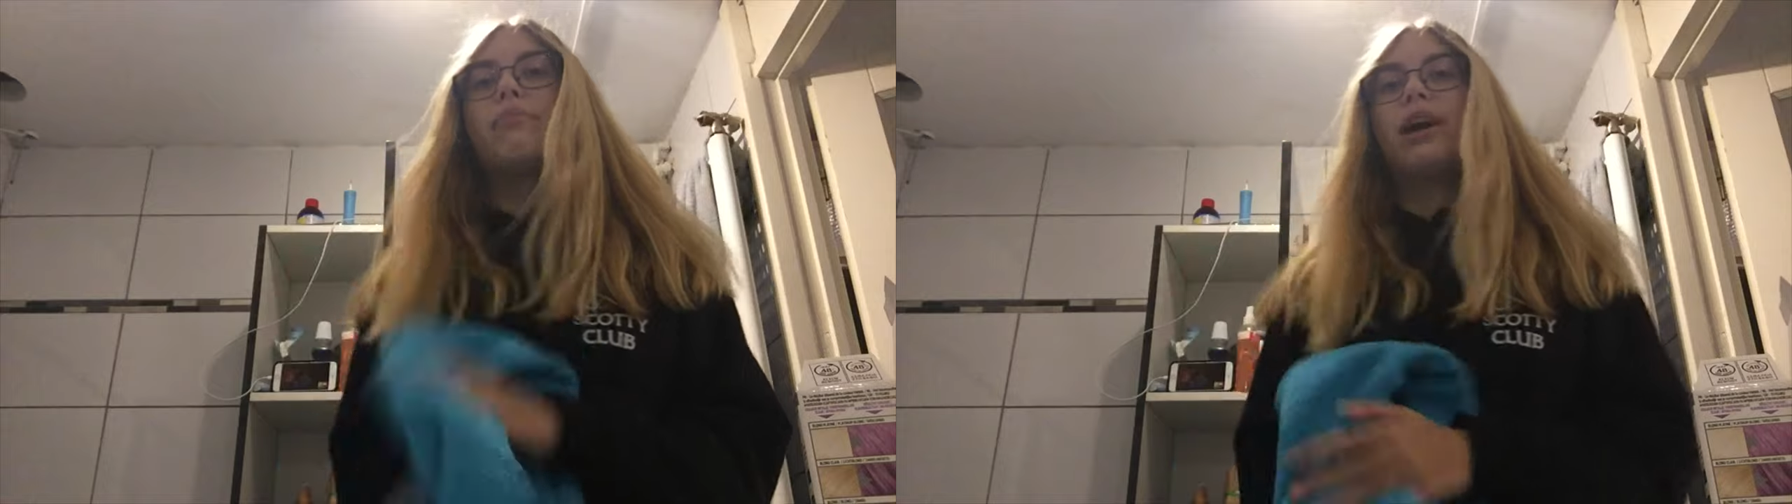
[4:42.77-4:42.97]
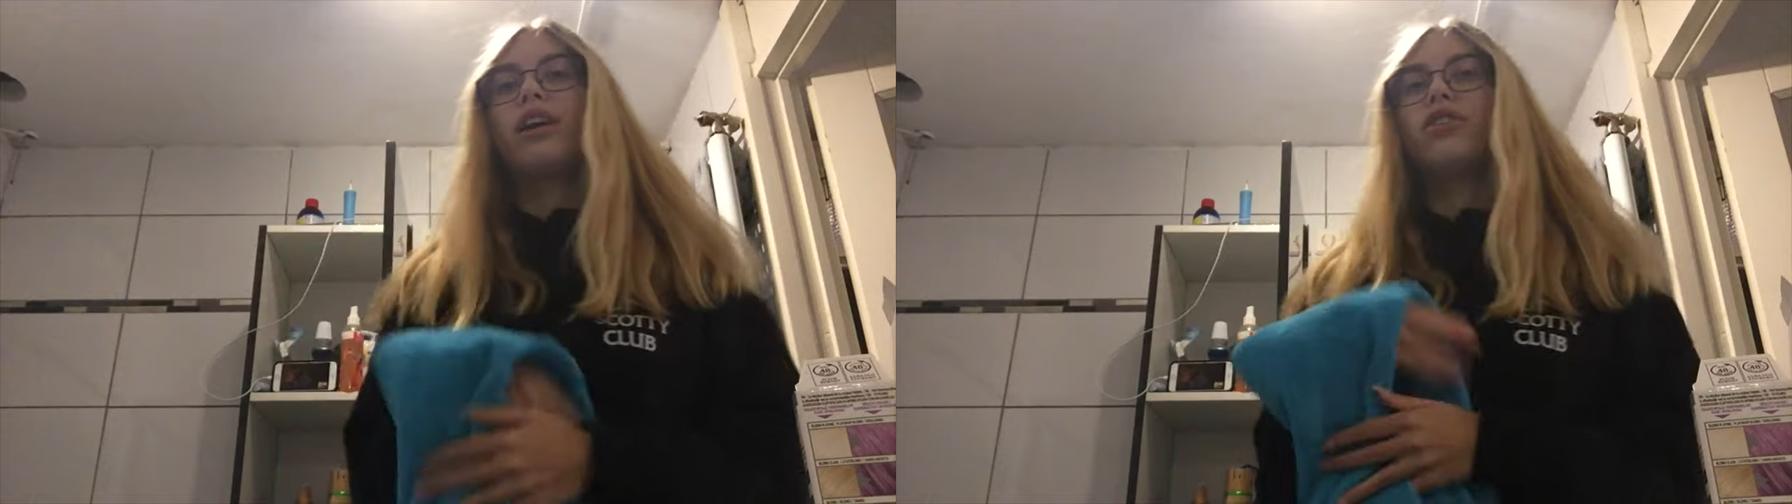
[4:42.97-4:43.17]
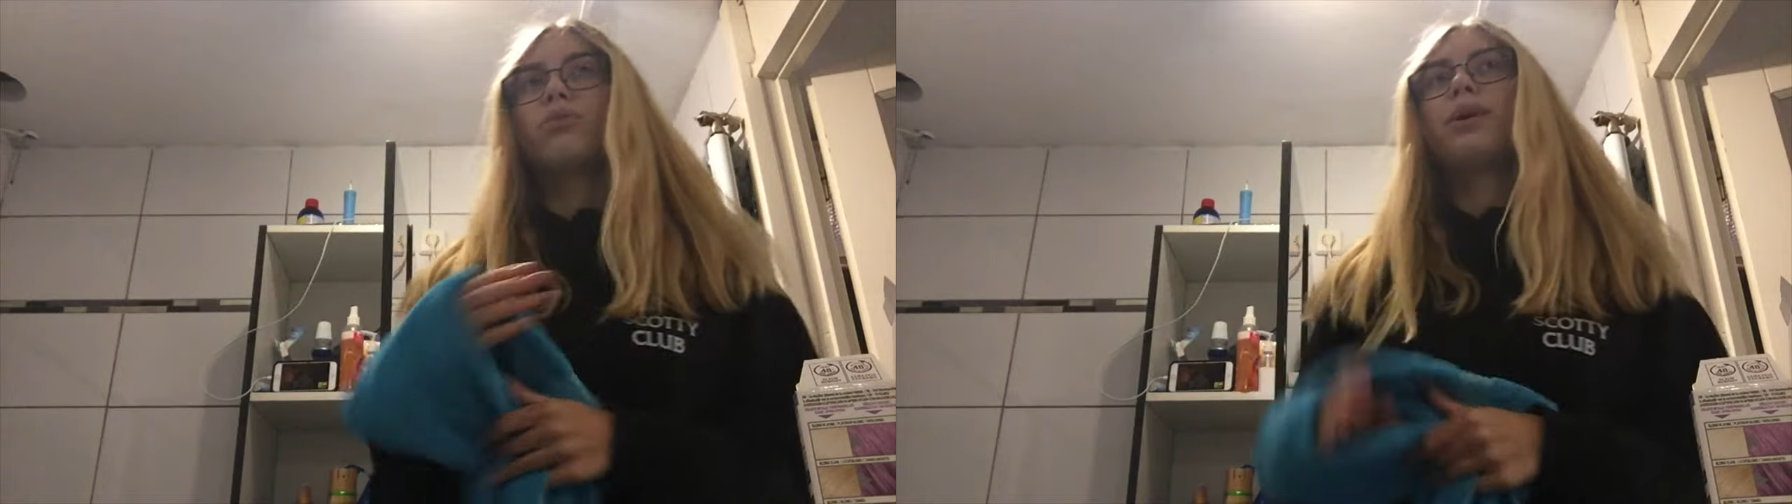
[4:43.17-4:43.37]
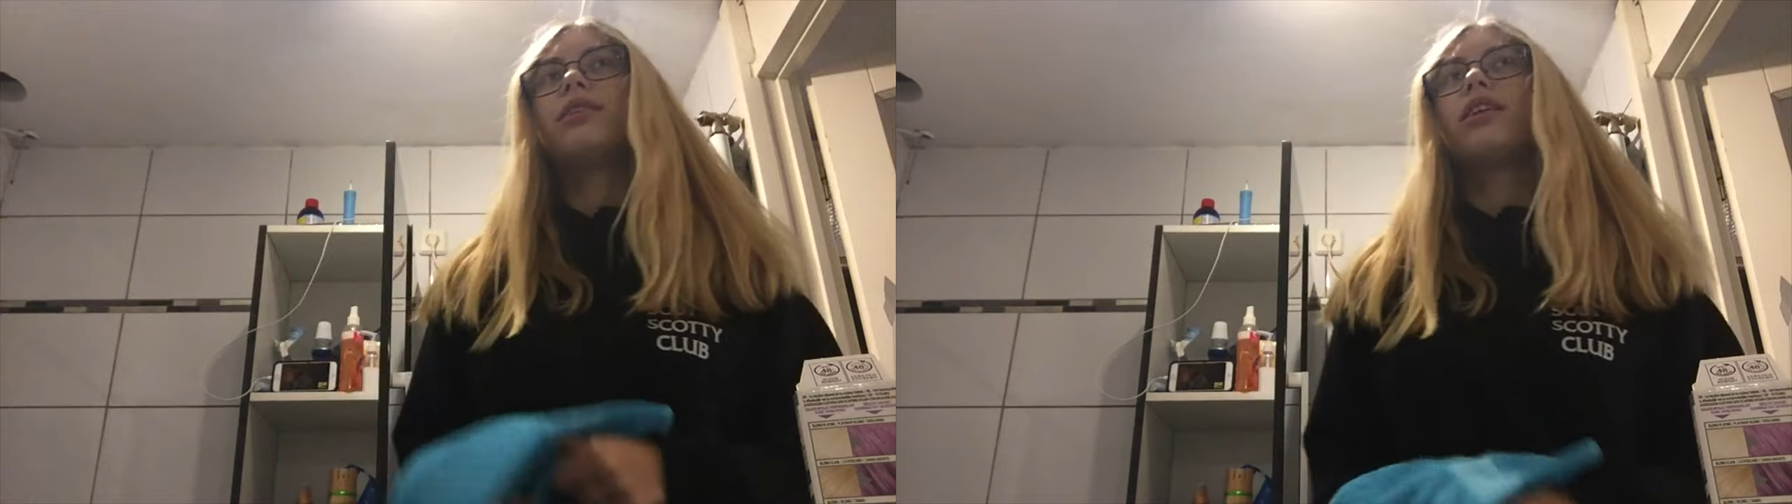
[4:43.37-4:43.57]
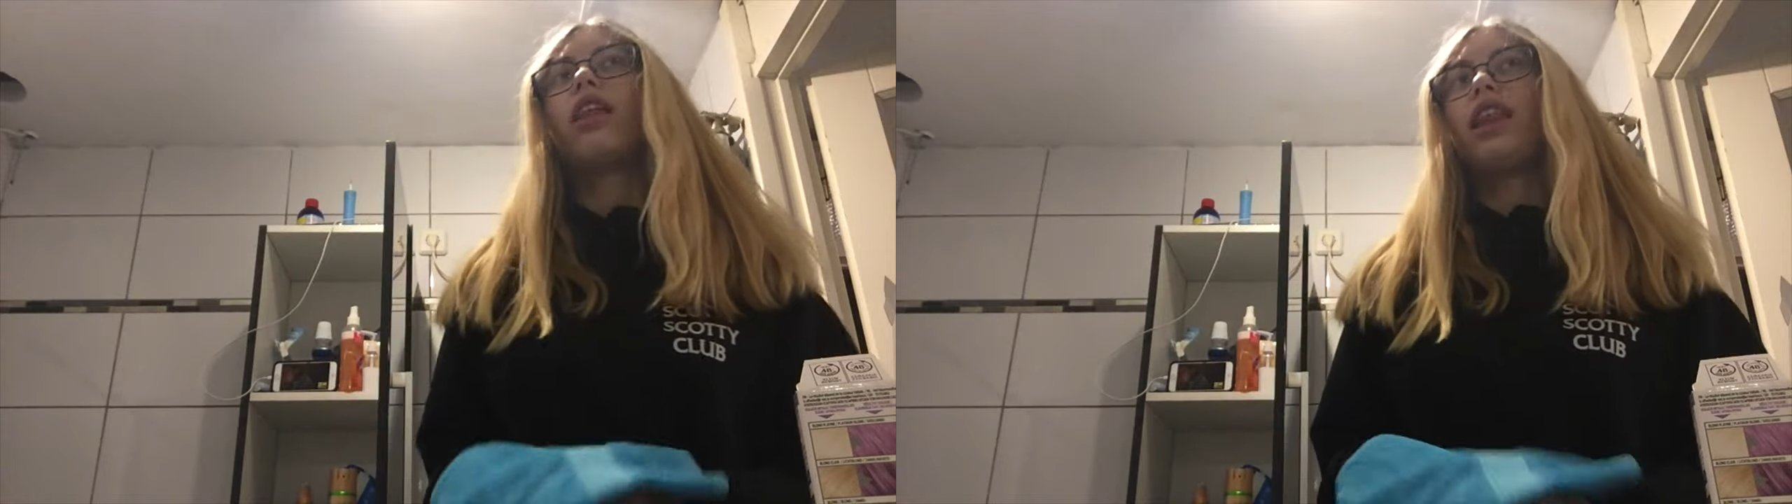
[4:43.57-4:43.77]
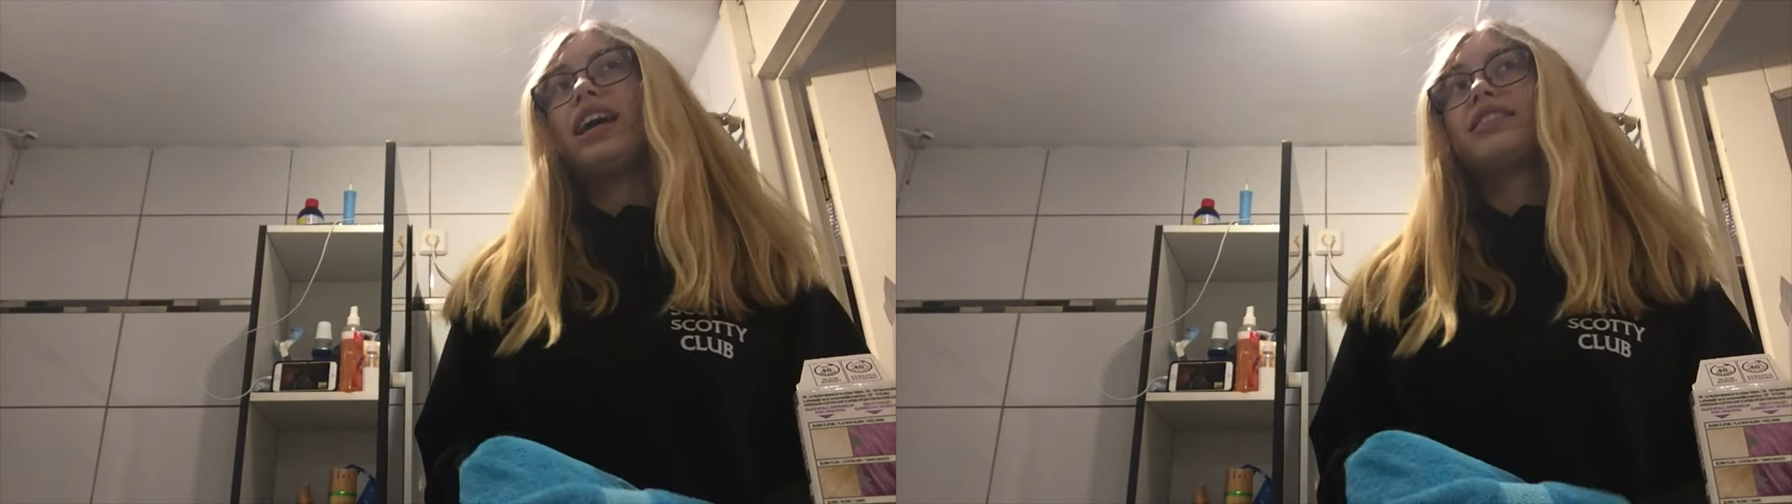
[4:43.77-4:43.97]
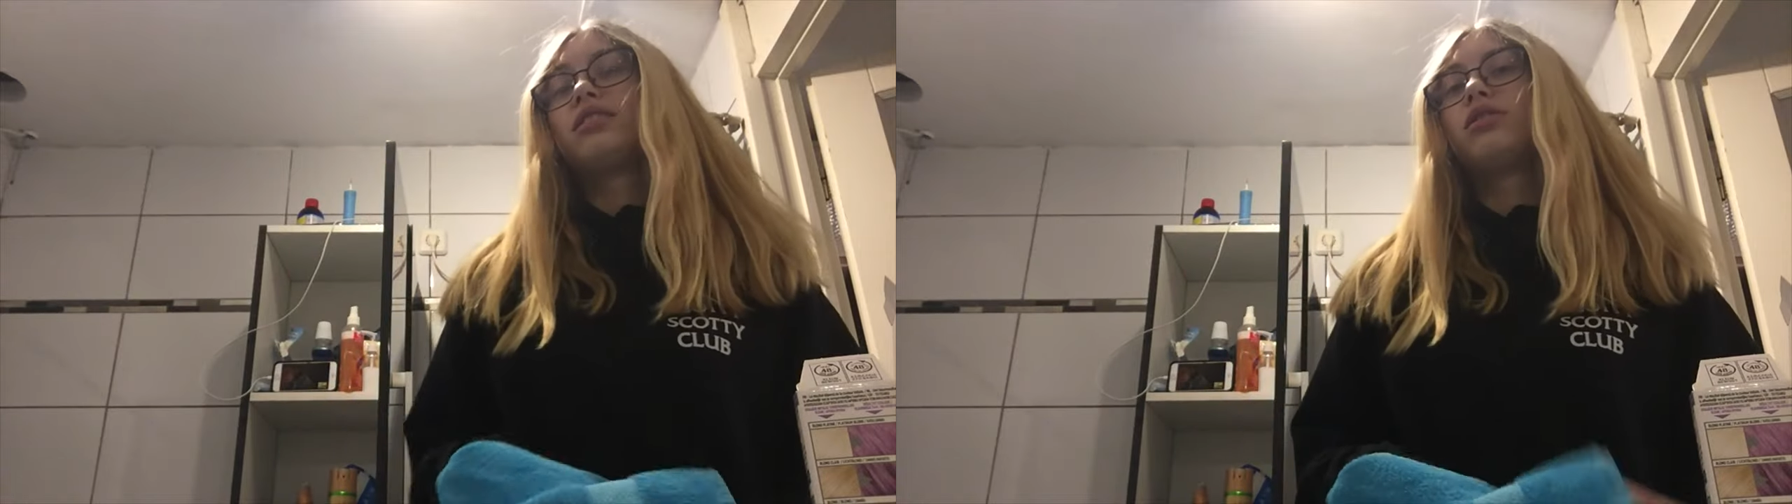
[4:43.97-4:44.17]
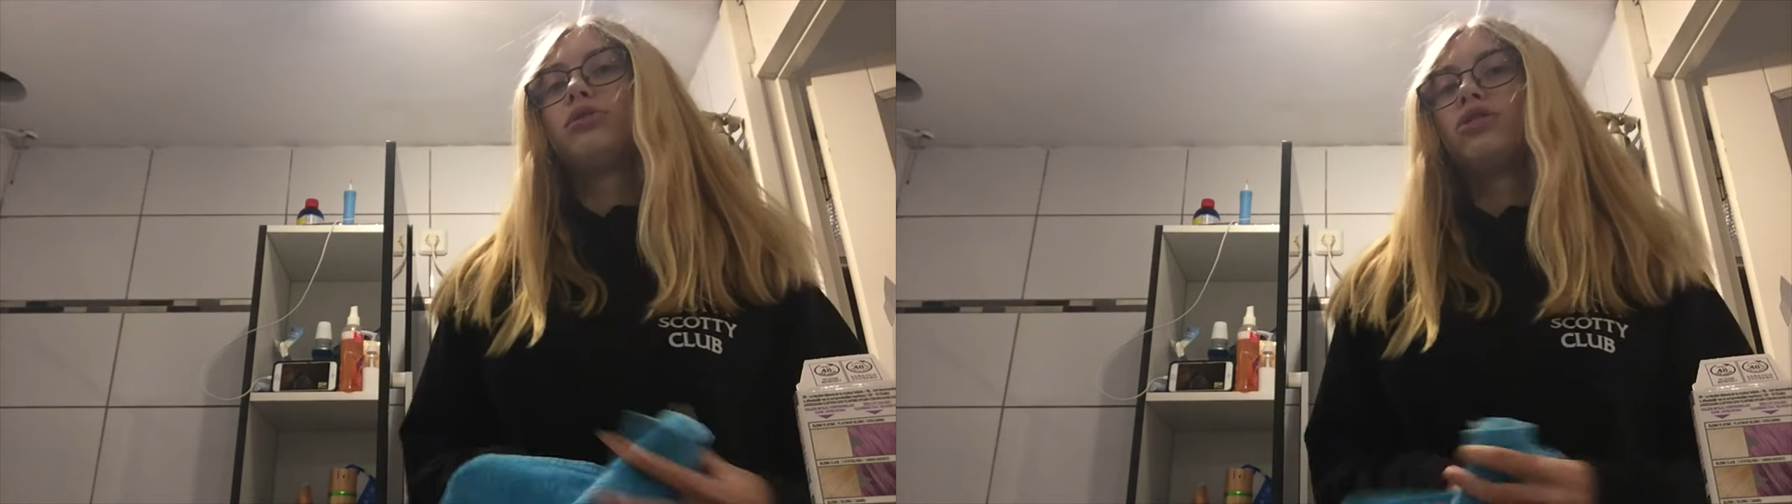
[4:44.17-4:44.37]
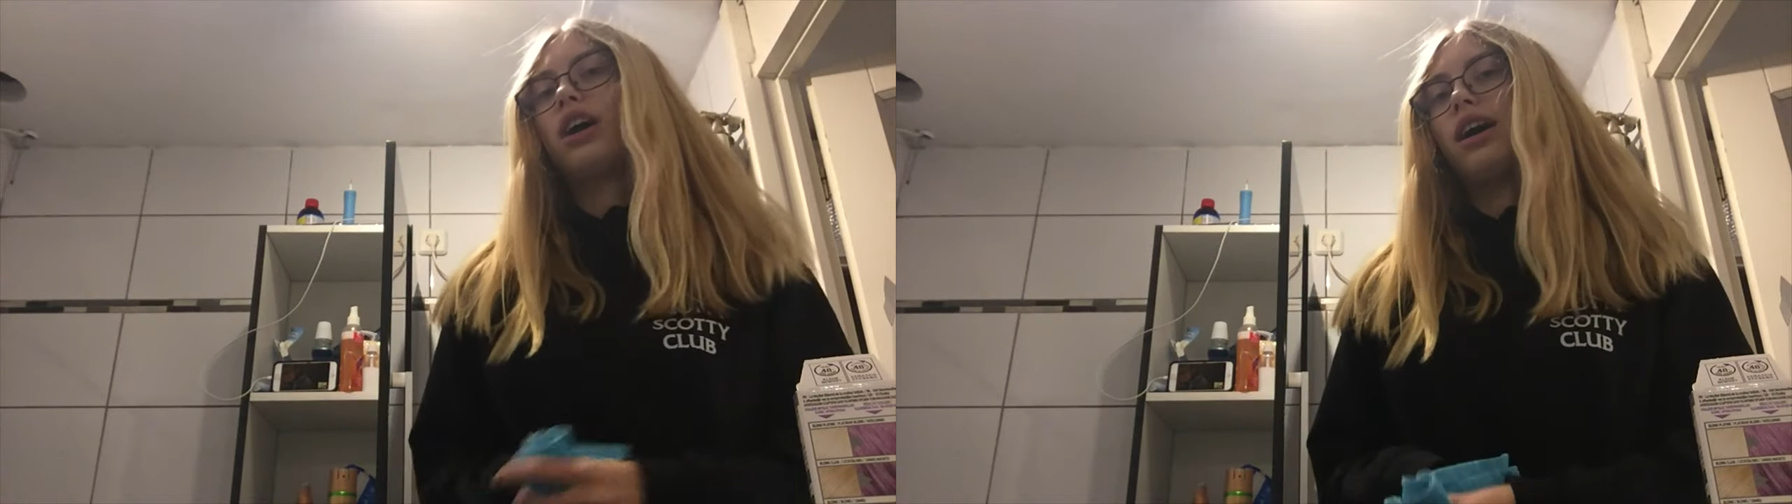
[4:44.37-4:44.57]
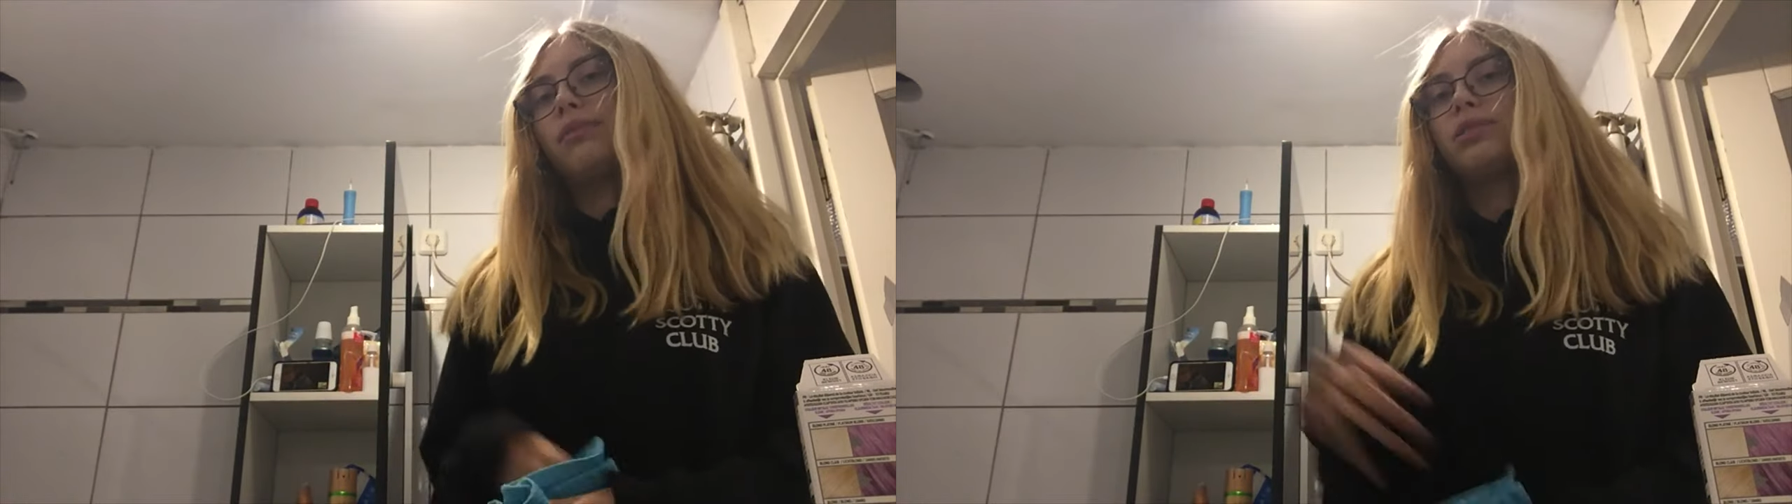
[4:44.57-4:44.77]
my sweater the last 2
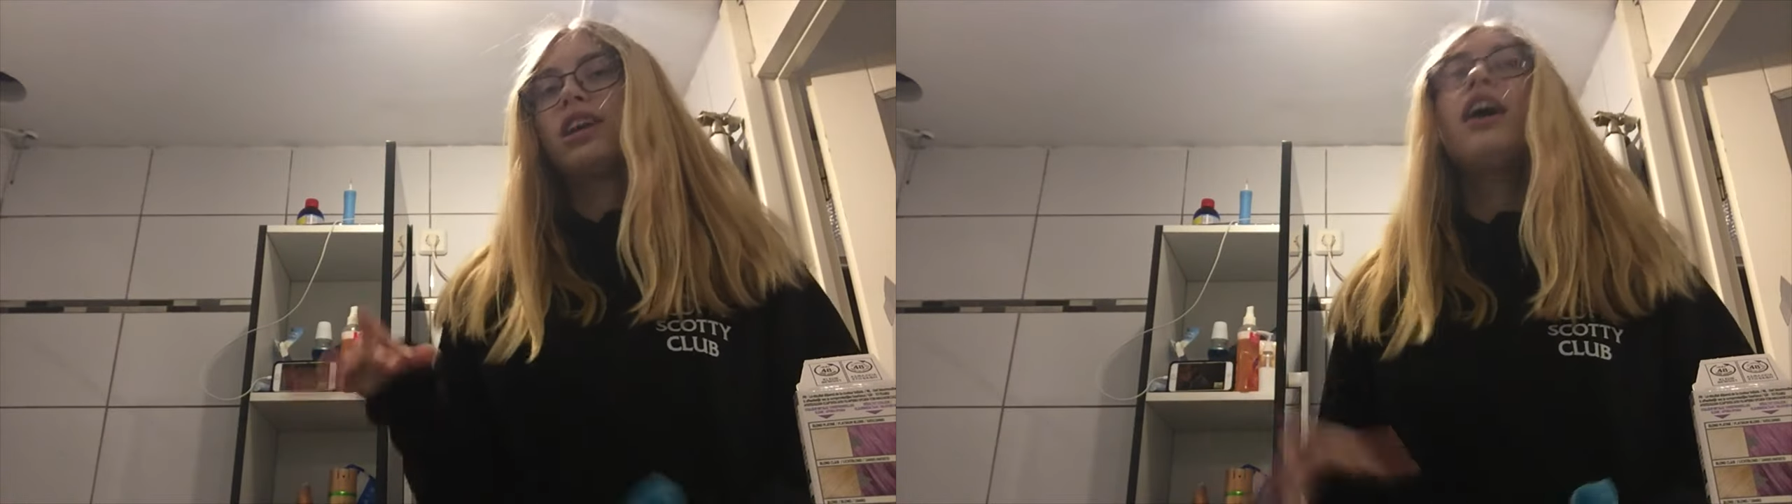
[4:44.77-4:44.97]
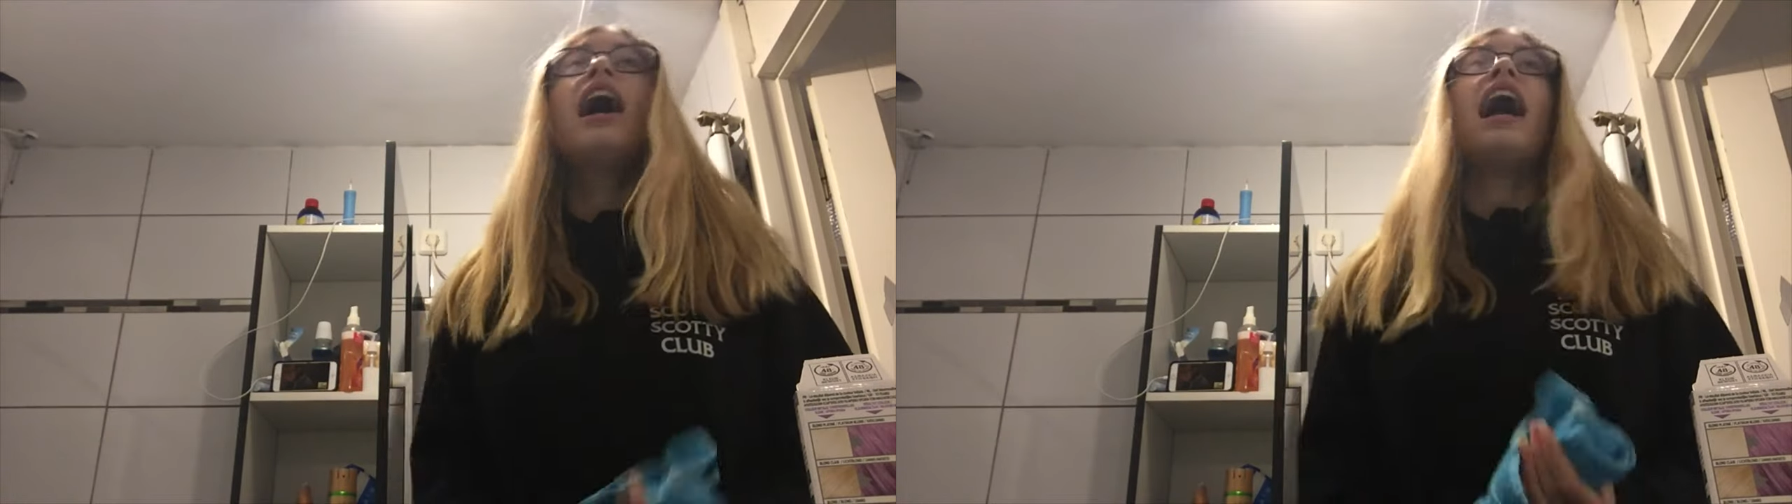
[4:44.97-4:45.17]
times.